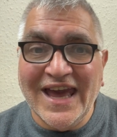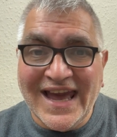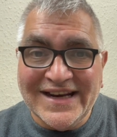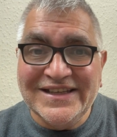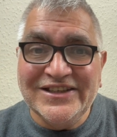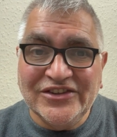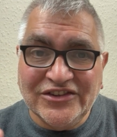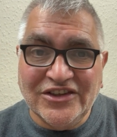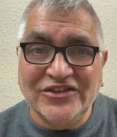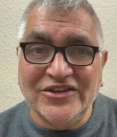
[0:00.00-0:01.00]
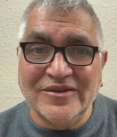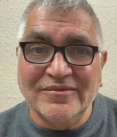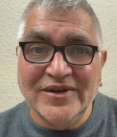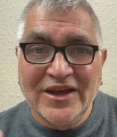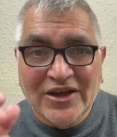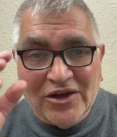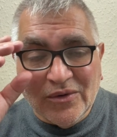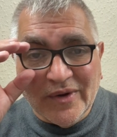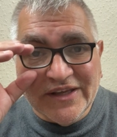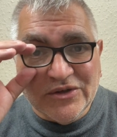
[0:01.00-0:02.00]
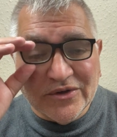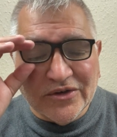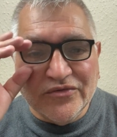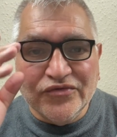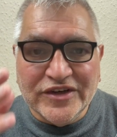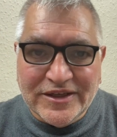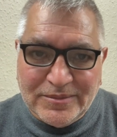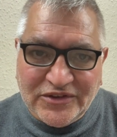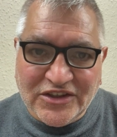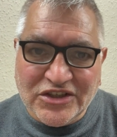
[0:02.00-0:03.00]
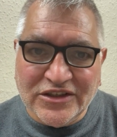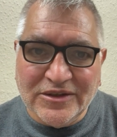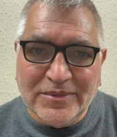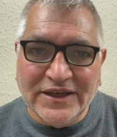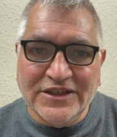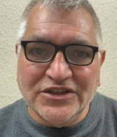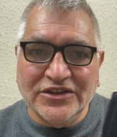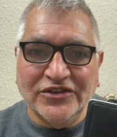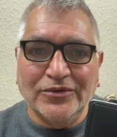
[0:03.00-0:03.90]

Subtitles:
Any system where you can reposition the pages,